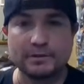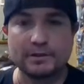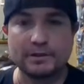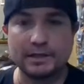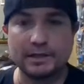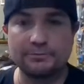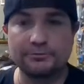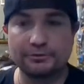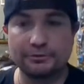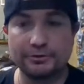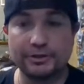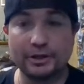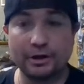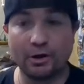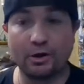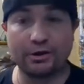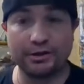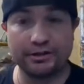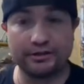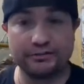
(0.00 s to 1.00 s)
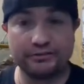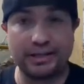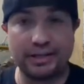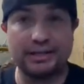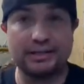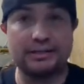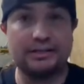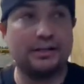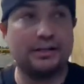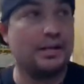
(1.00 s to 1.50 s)
Yeah, so they're already
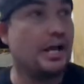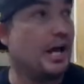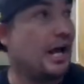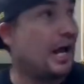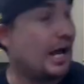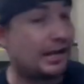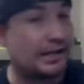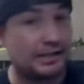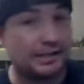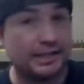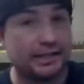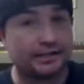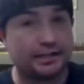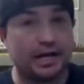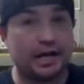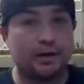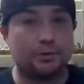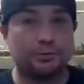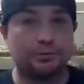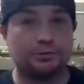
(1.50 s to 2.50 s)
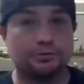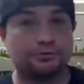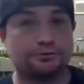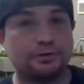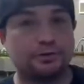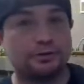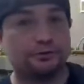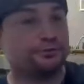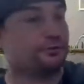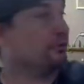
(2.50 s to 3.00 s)
taking a. I collect Hot Wheels
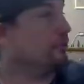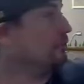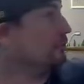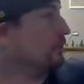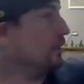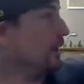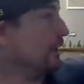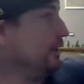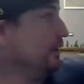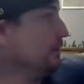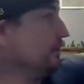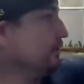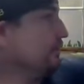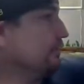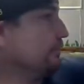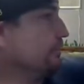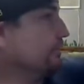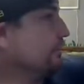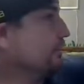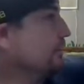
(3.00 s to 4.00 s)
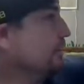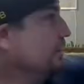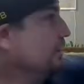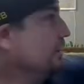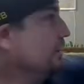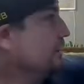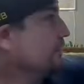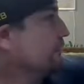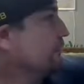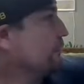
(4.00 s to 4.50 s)
also, right?
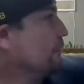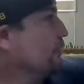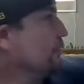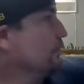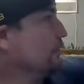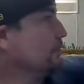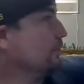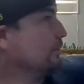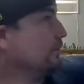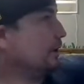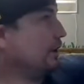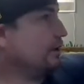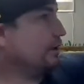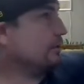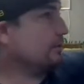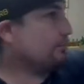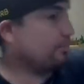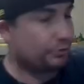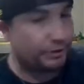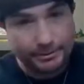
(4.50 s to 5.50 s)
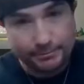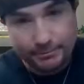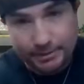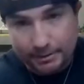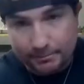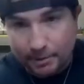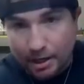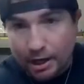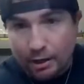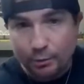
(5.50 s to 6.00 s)
So
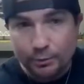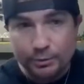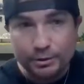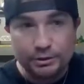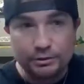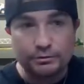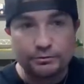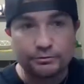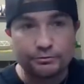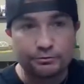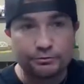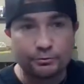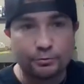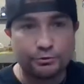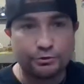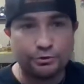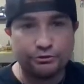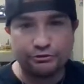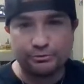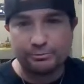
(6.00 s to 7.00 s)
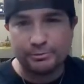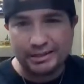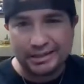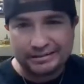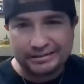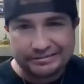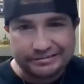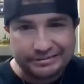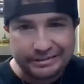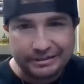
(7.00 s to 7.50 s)
premium Hot Wheels used to be
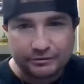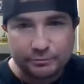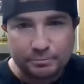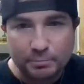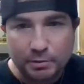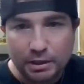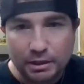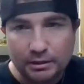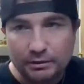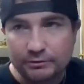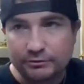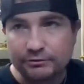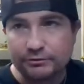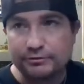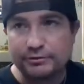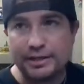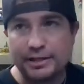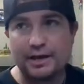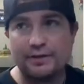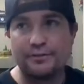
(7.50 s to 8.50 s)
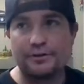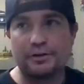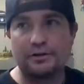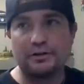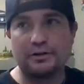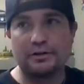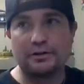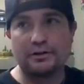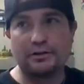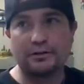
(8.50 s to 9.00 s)
like $6. Now
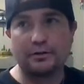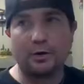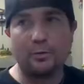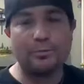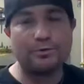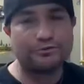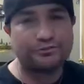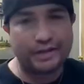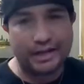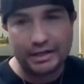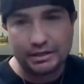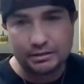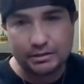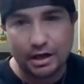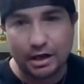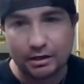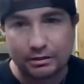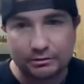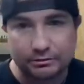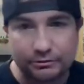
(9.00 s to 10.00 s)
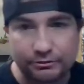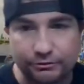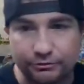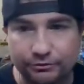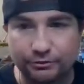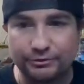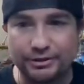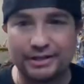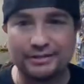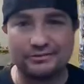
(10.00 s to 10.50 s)
they're almost $8.
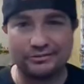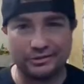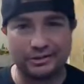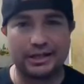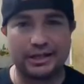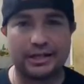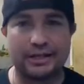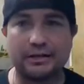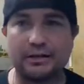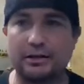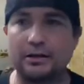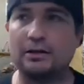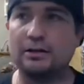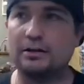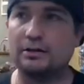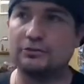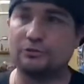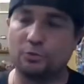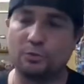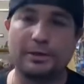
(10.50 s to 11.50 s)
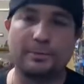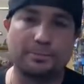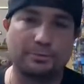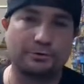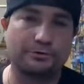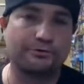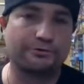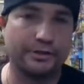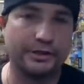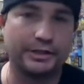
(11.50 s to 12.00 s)
So they took a
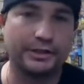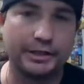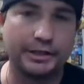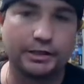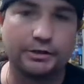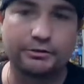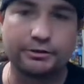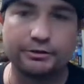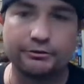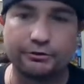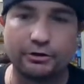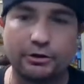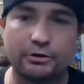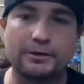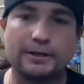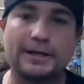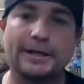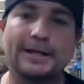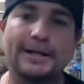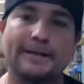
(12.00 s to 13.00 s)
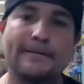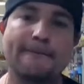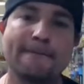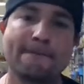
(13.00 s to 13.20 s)
20% increase already.